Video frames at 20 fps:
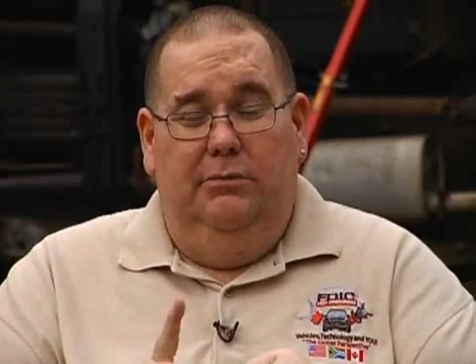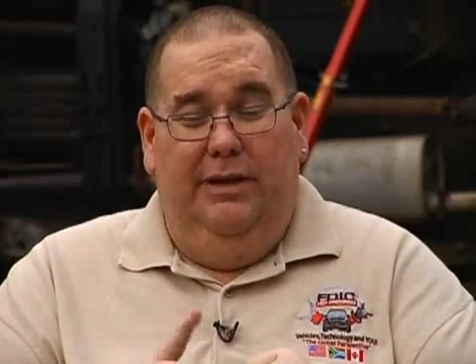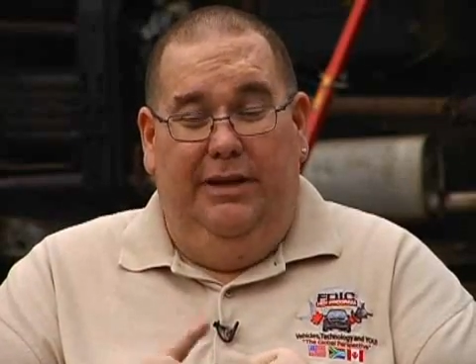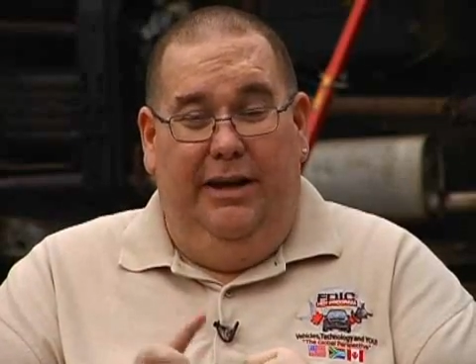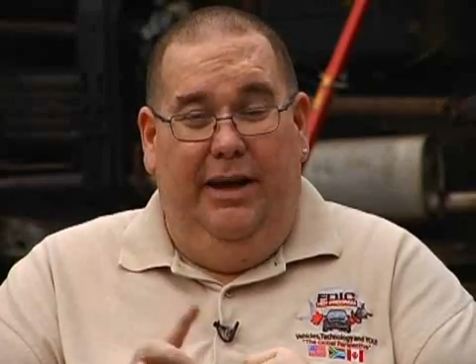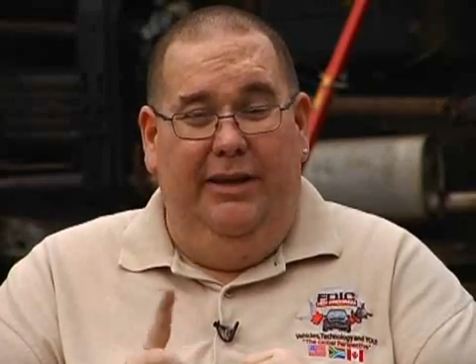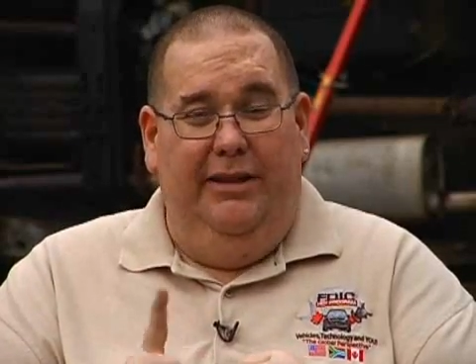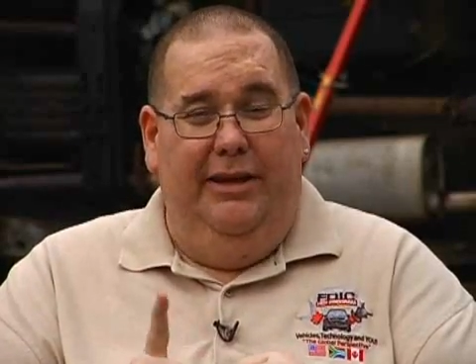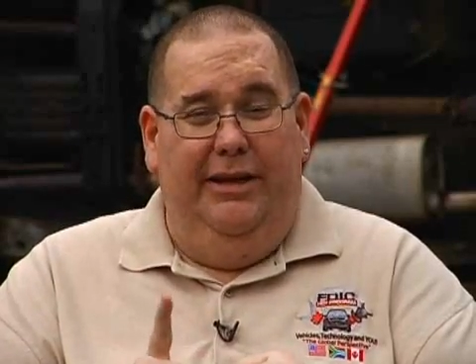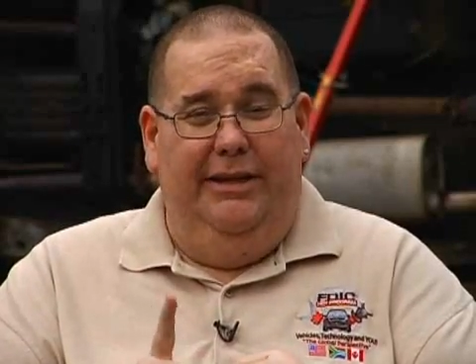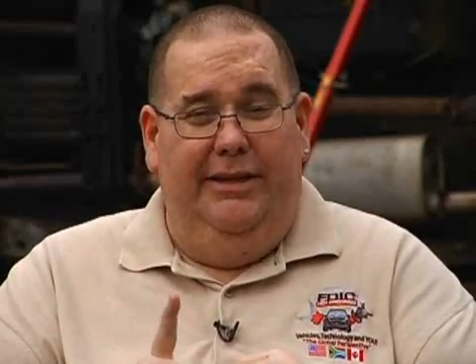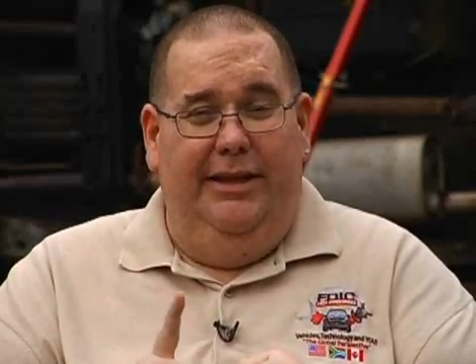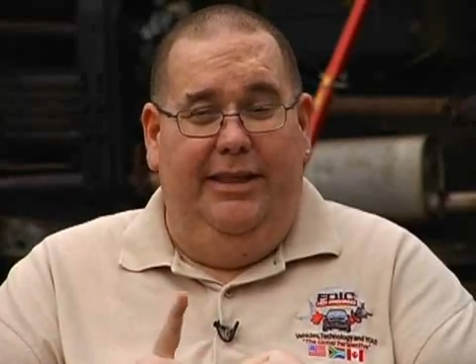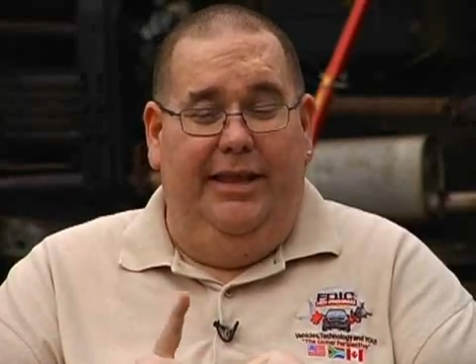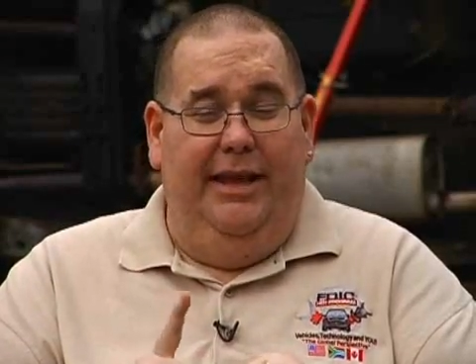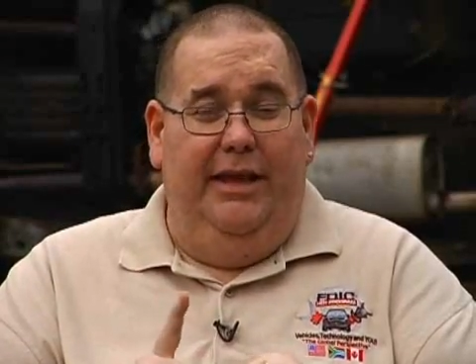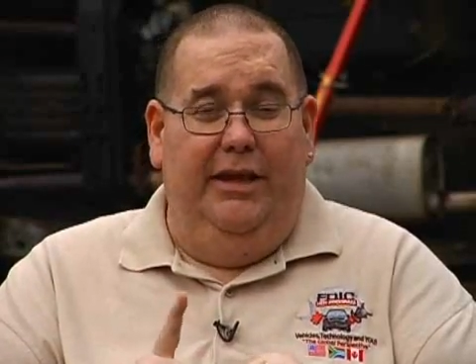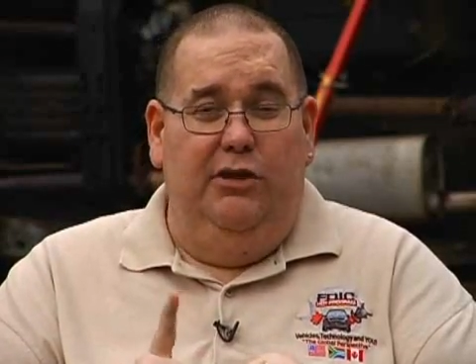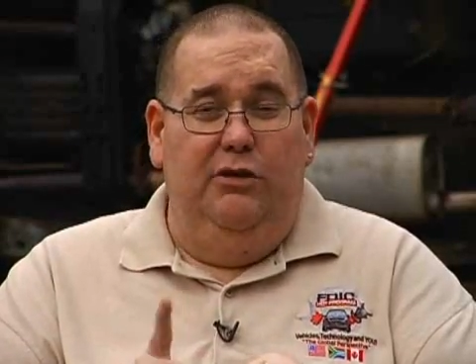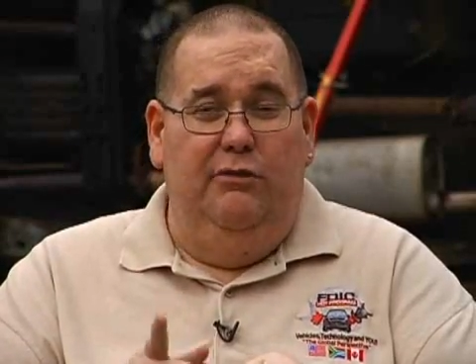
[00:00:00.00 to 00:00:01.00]
and I'd like to
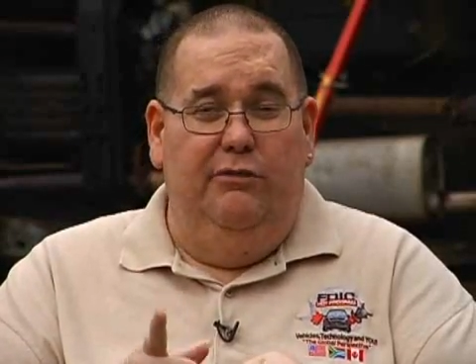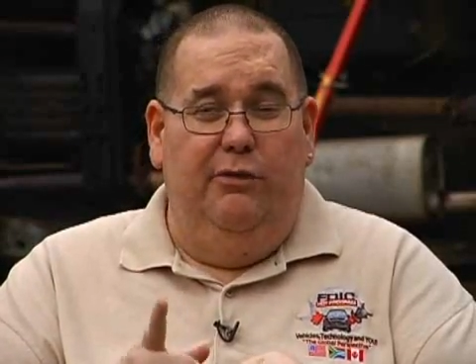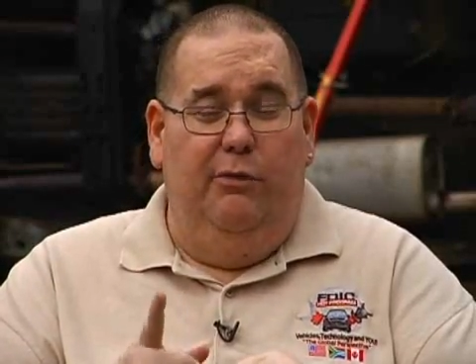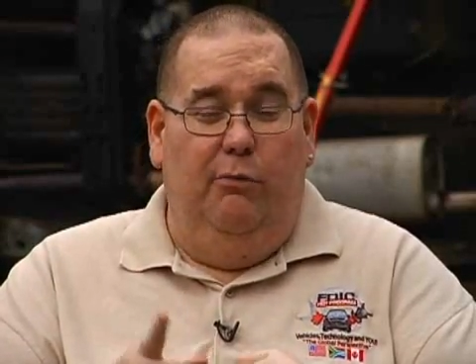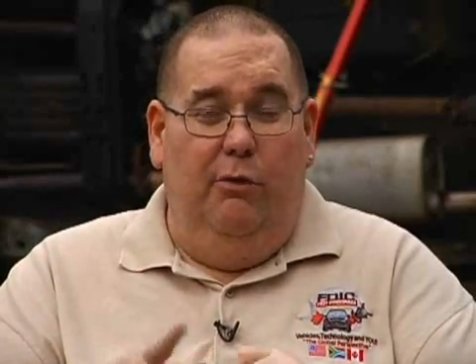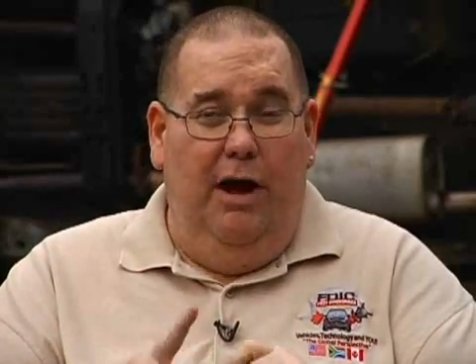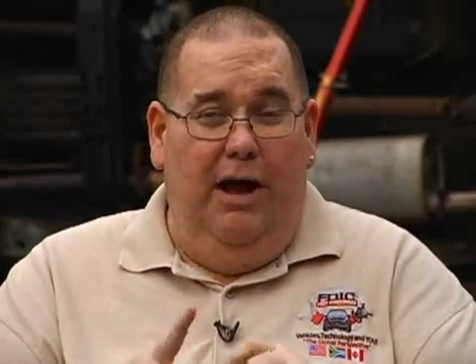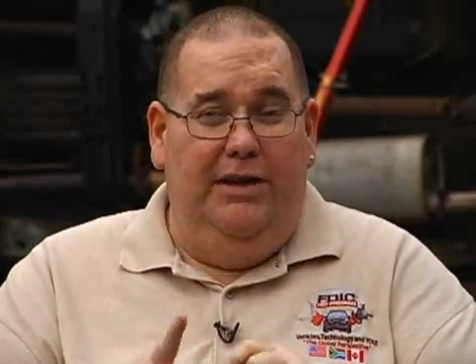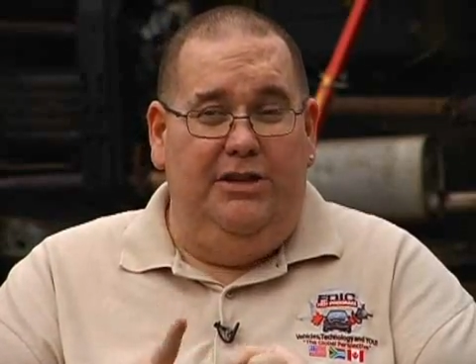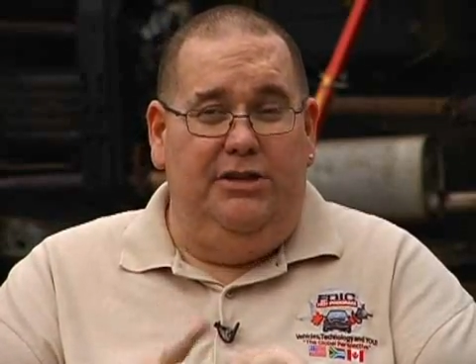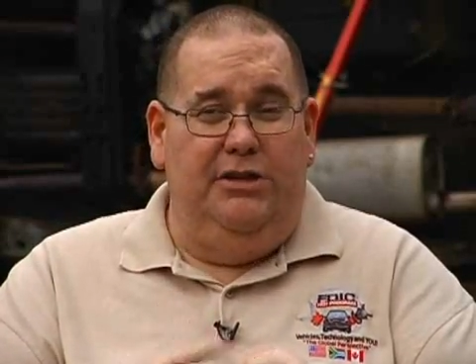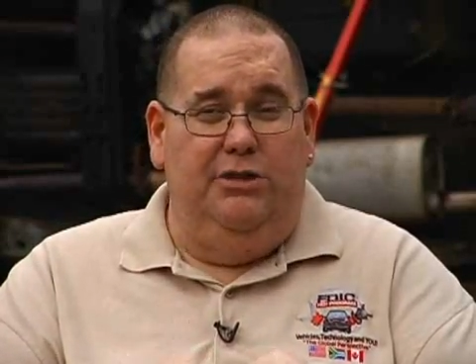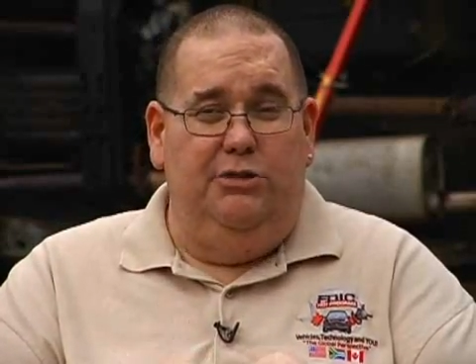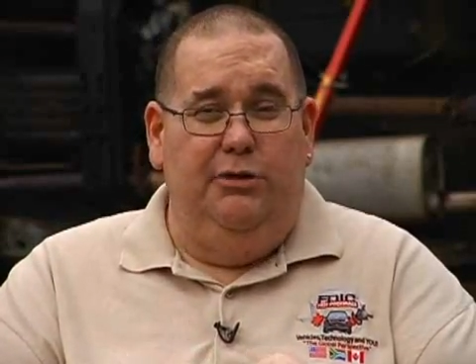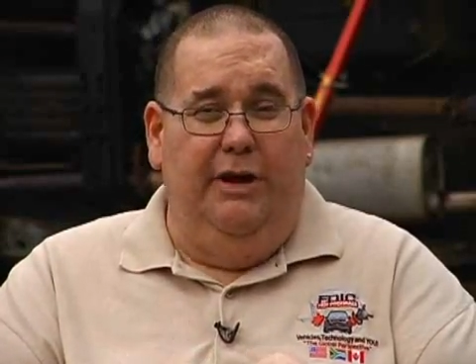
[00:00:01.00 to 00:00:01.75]
thank you for watching